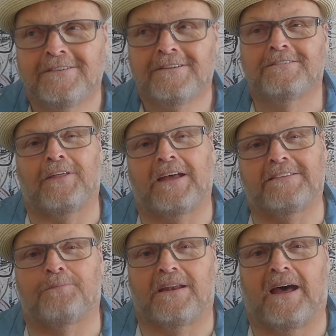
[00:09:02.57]
So that's
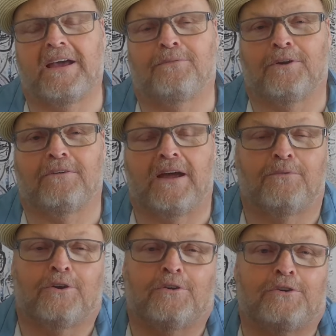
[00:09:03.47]
something I have learned. I've
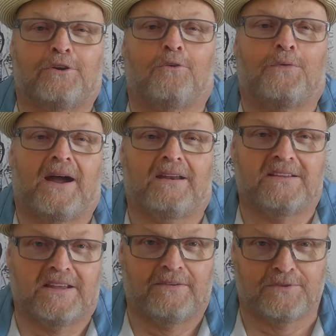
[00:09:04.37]
learned to go find a
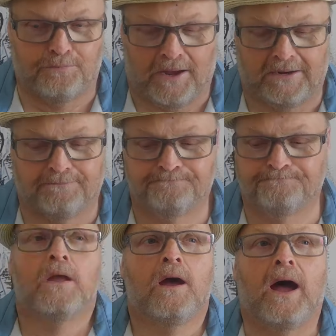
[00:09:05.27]
safe spot.
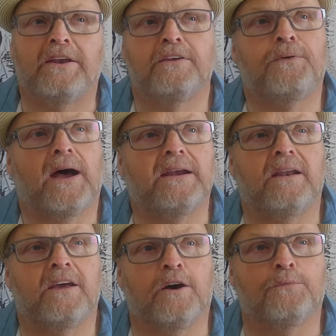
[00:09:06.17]
I did find
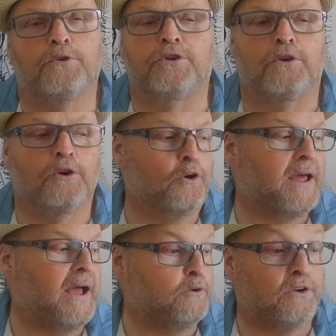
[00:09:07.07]
it helpful to learn
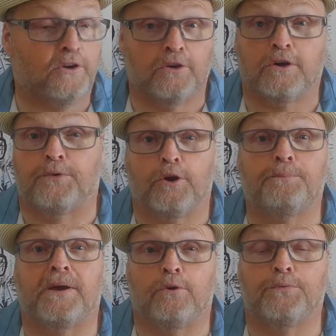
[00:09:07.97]
how to cook
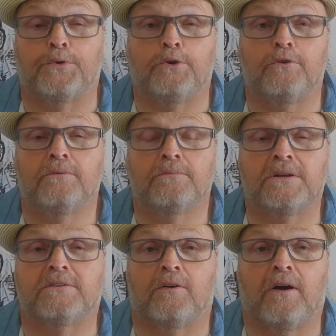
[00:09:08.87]
Filipino food,
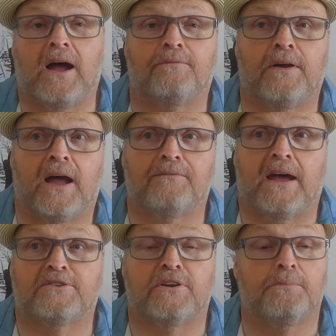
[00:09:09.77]
and so I've
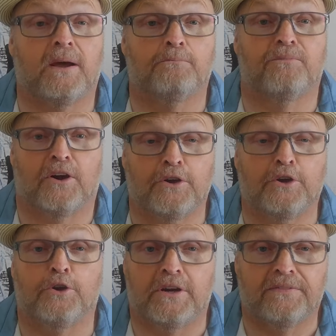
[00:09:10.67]
actually become very
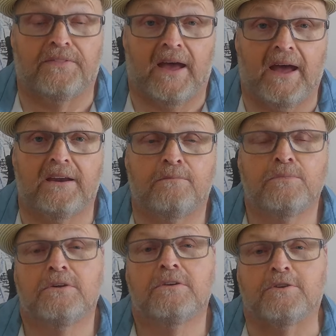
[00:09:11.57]
good at that.
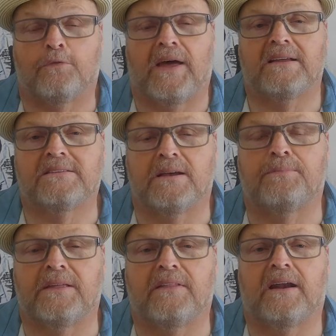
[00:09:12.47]
So that's
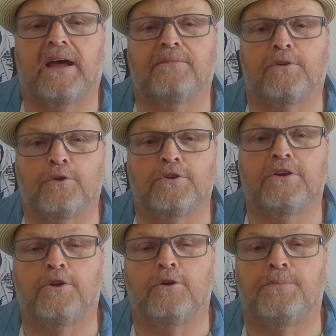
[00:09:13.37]
something that I've learned to
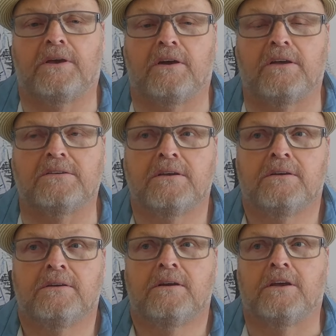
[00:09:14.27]
do because,
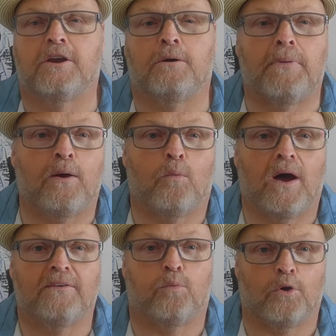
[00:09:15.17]
you know, my
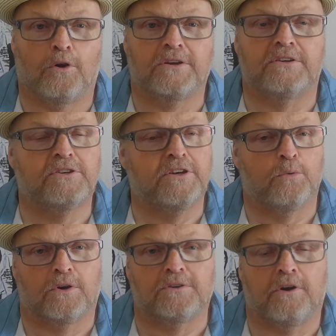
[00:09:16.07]
wife works and she
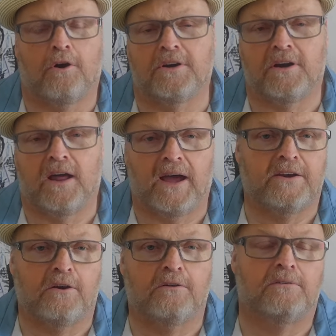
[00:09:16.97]
works hard and I
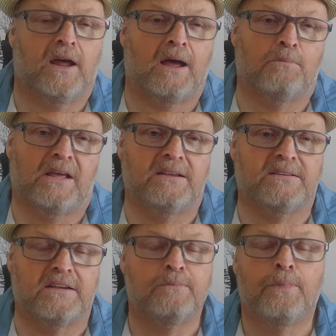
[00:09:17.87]
don't. I'm
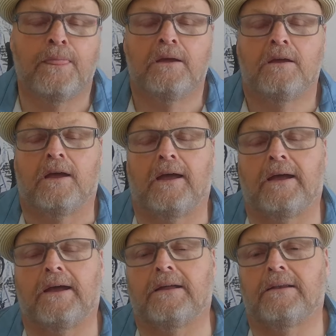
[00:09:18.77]
lazy.
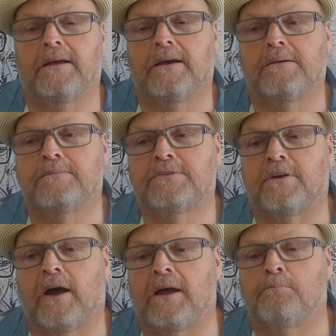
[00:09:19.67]
And
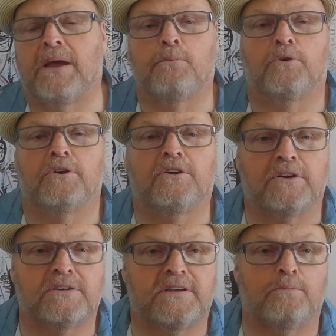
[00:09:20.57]
so I'm able to
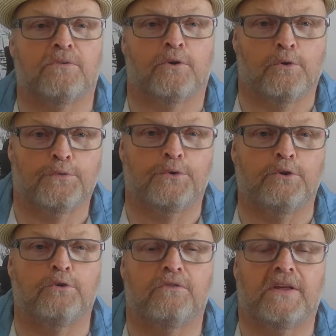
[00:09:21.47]
cook some of her
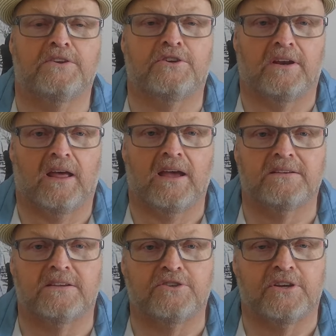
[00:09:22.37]
food that she
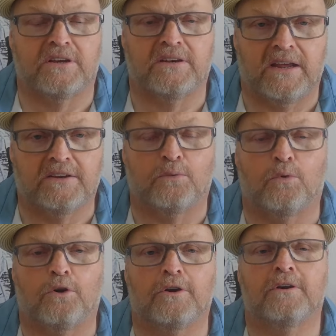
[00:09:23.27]
likes that she can take to
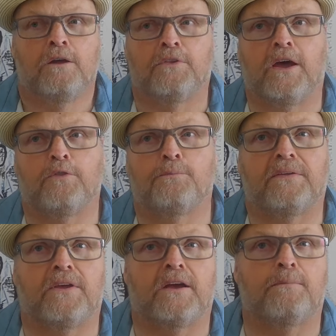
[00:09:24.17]
work. The other
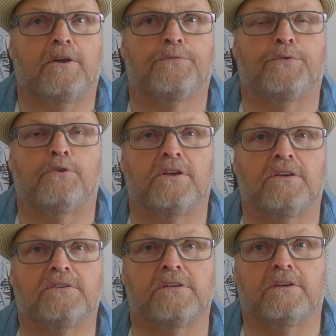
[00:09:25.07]
big thing about food
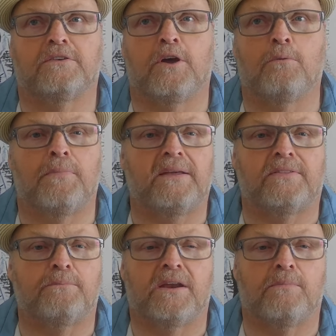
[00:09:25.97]
is, look, don't make
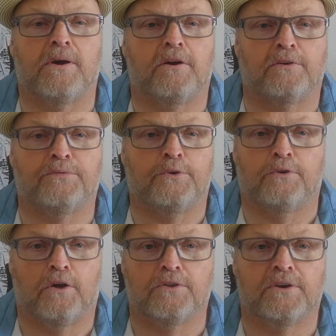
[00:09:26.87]
them eat American
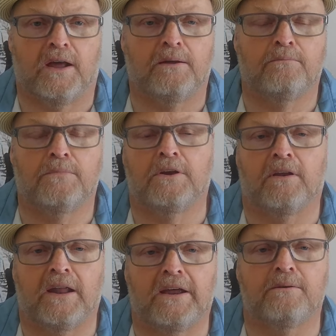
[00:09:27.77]
food all the time. You know,
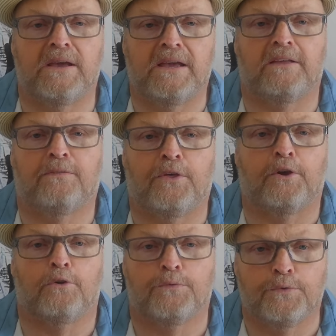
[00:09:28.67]
let them eat
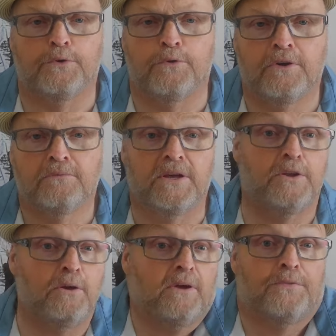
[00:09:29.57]
their food.
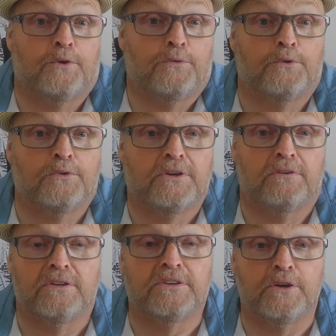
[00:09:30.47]
And you eat their food, too.
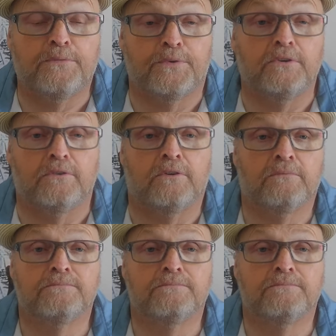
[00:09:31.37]
It's good food.